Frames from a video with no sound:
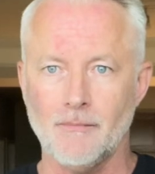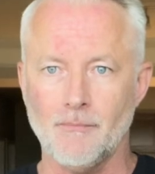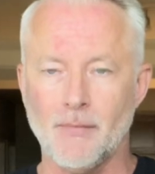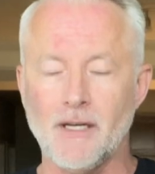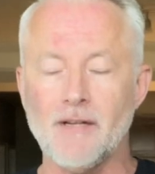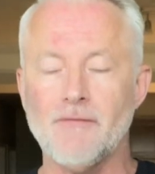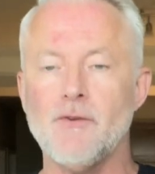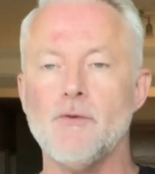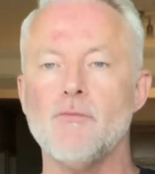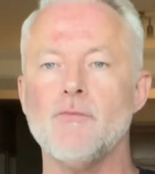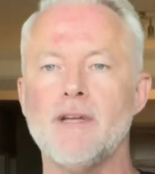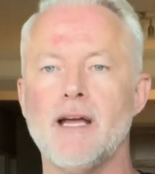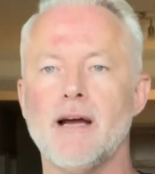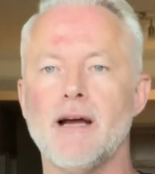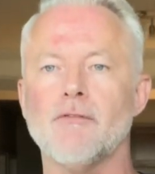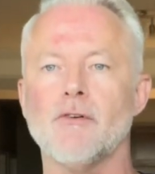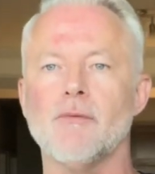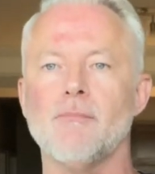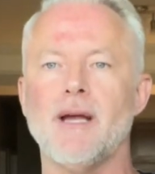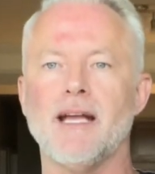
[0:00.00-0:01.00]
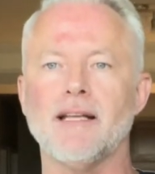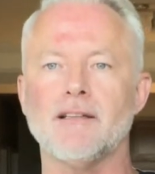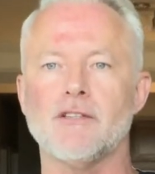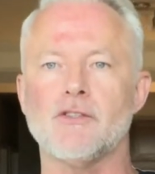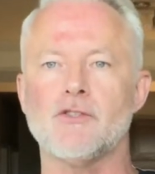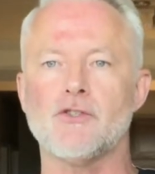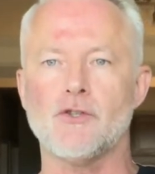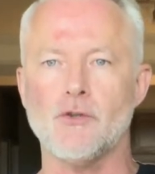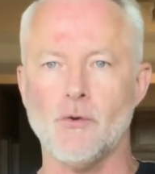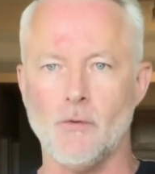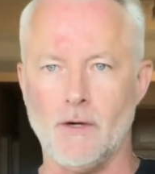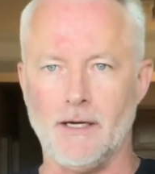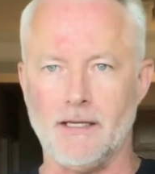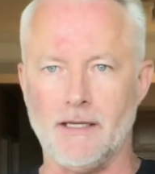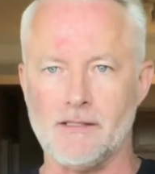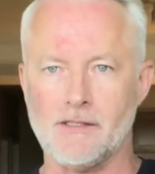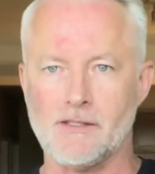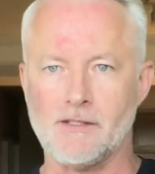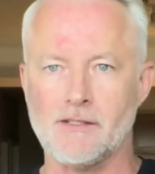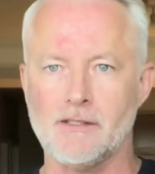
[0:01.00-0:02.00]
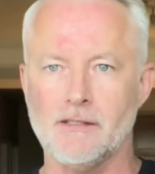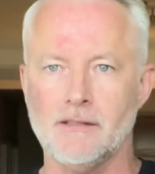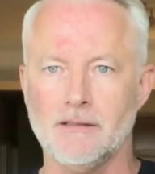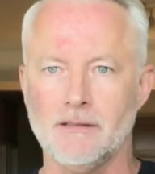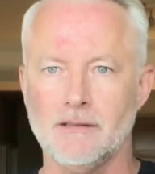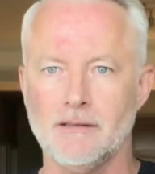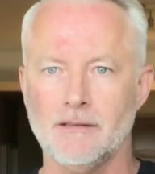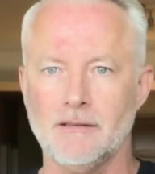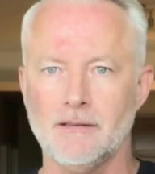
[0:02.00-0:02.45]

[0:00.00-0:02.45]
But if you never make the choice